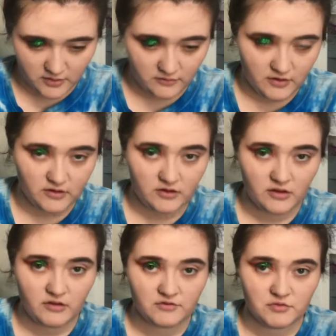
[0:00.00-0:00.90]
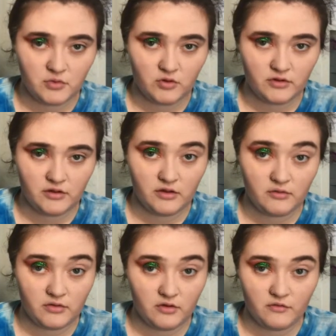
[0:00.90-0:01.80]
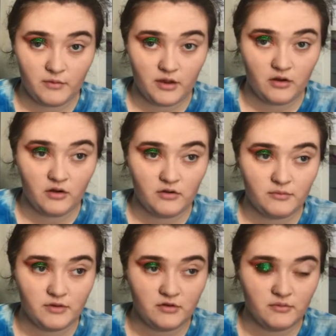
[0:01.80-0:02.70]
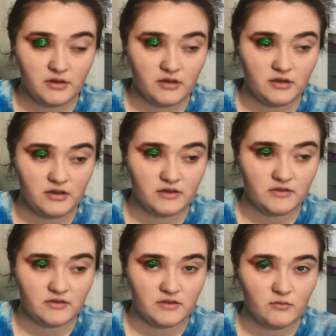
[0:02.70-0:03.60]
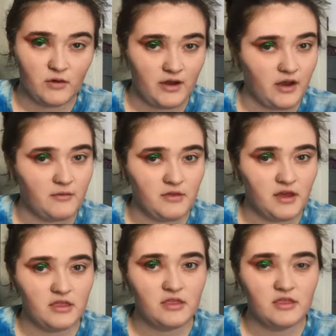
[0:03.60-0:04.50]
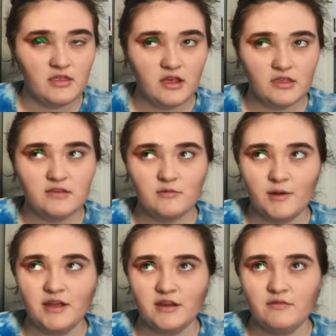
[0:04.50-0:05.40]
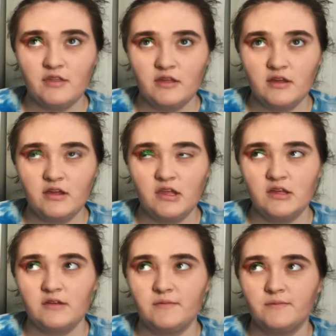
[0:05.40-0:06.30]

fun of the fact that I love Chipotle, like, with all of my heart, but nobody gets why I'm, like this weight and everything.